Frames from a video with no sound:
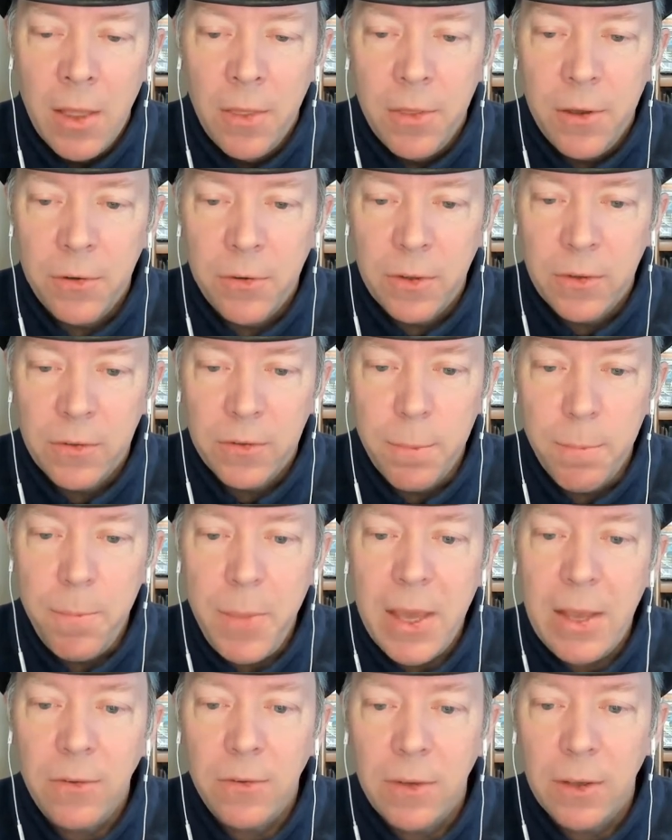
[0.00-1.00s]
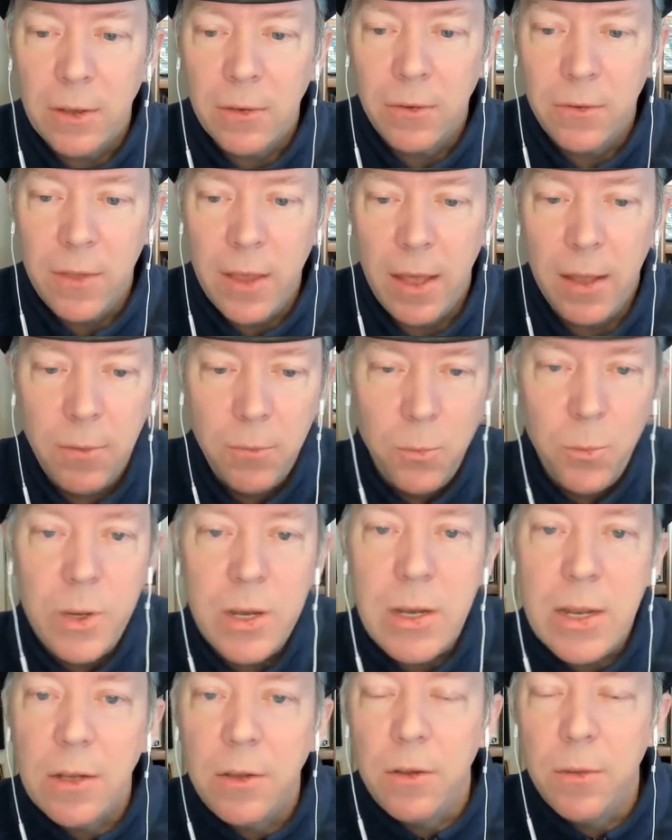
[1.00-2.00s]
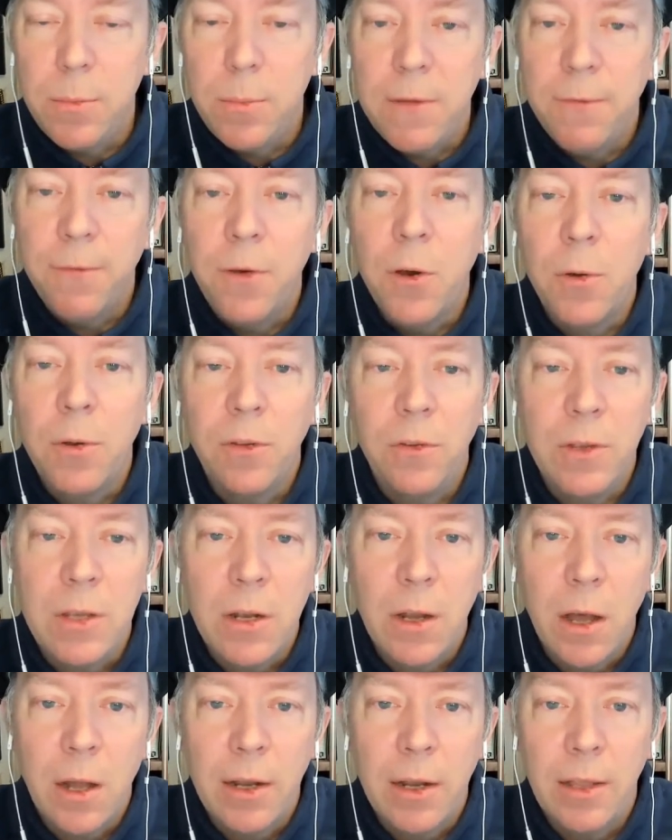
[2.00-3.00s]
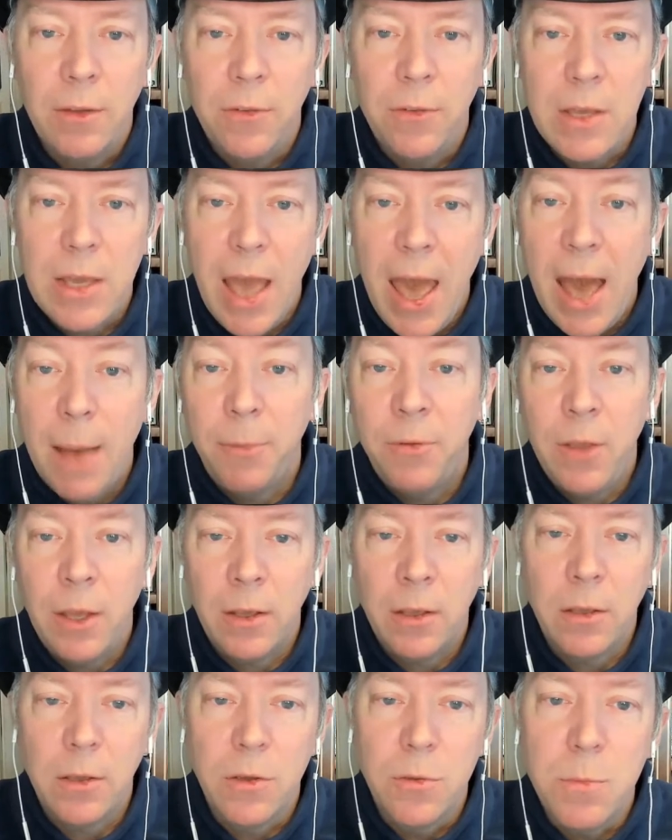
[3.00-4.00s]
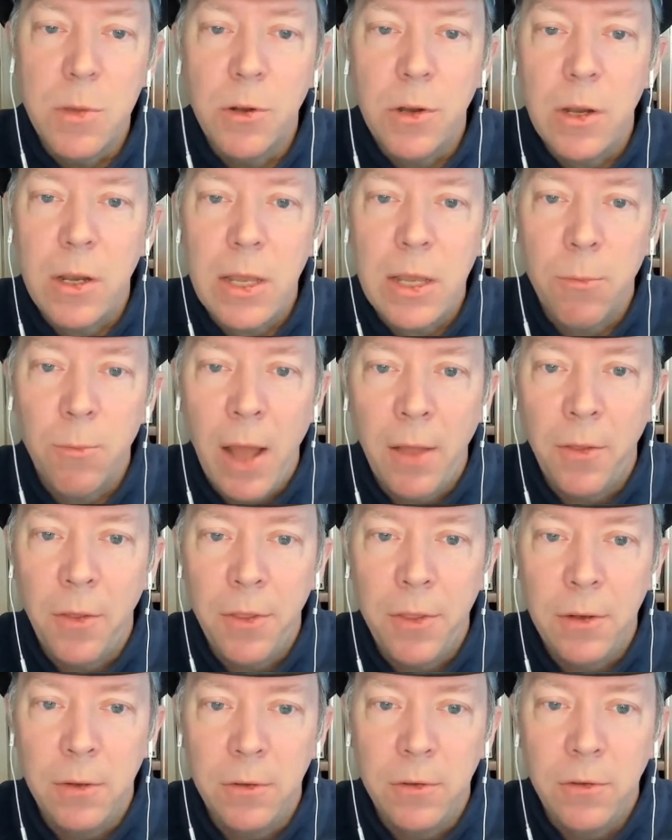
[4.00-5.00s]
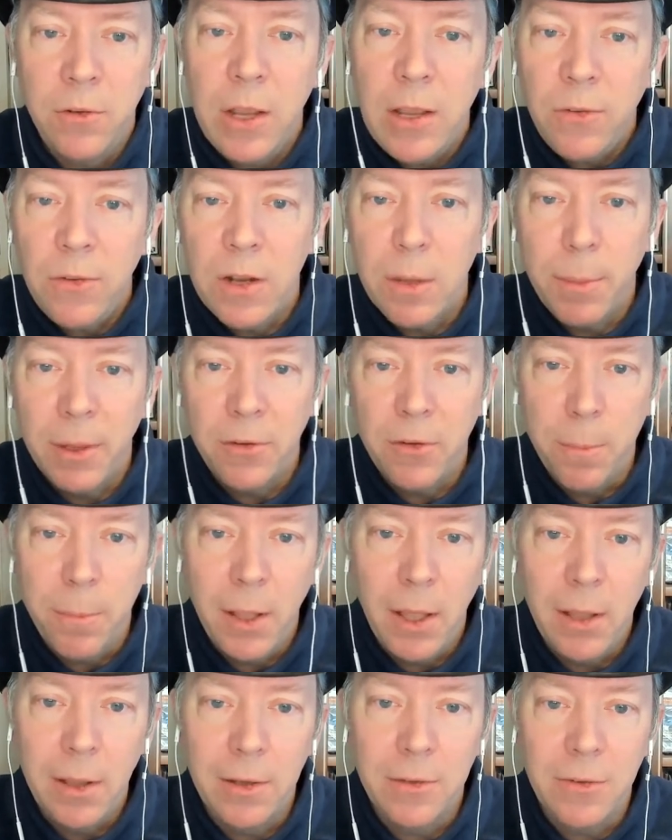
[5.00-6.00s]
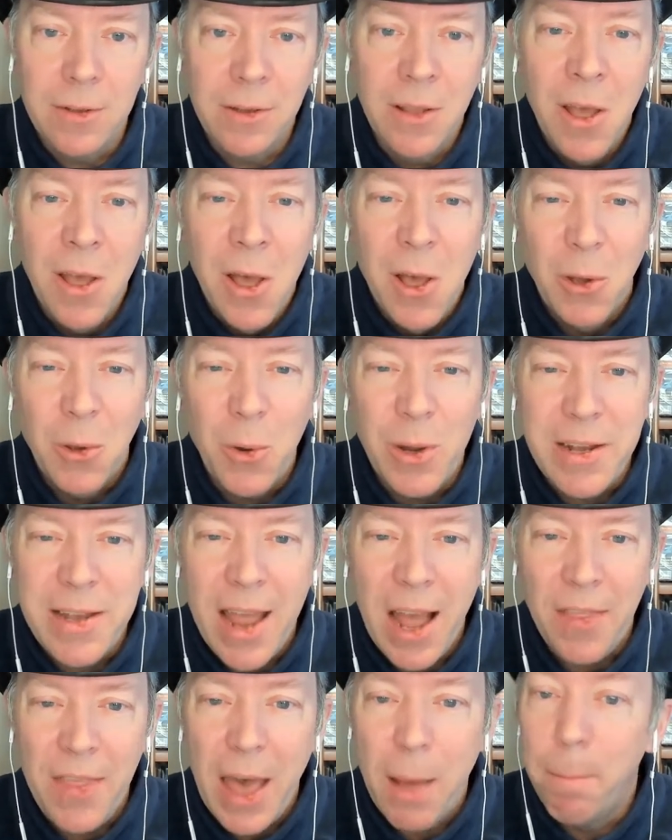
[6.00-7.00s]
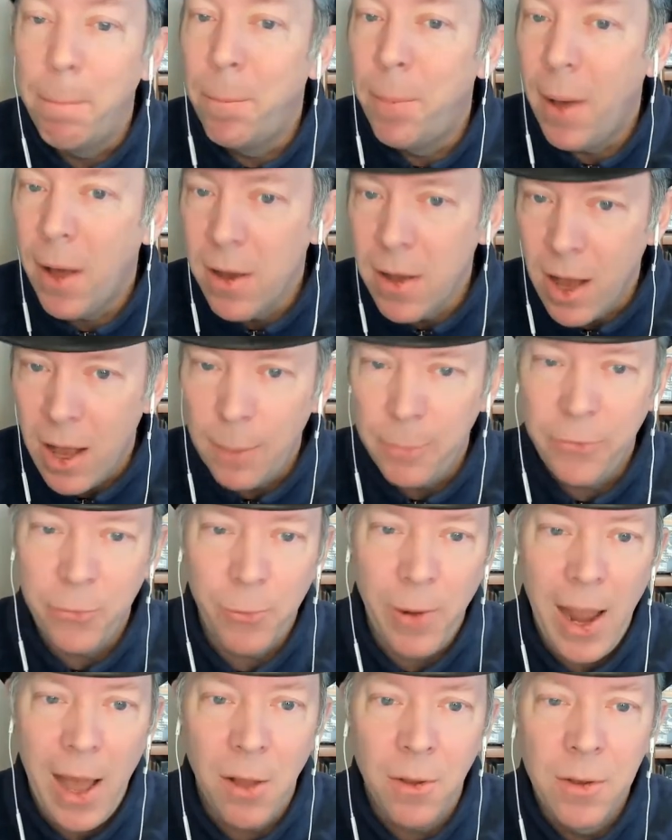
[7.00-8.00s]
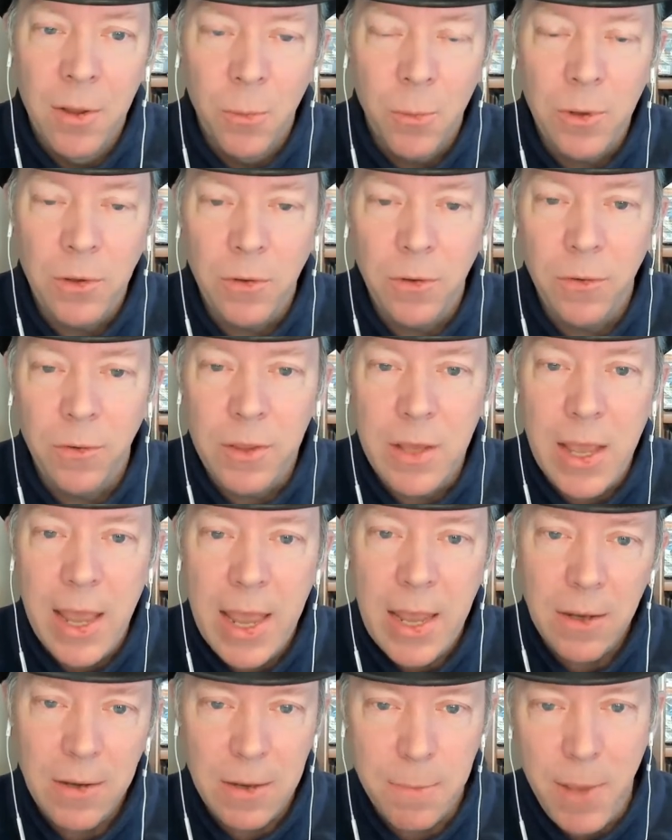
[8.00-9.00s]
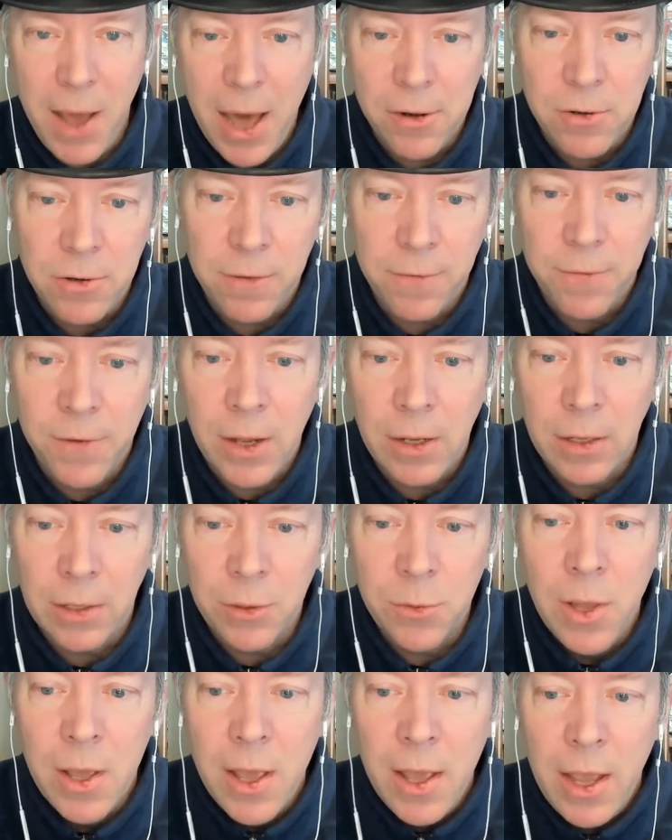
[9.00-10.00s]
there's some basics that we need to be focusing on as the AppSec community rather than chasing a bunch of bugs and going down that bug ops route, which is the anti pattern to follow,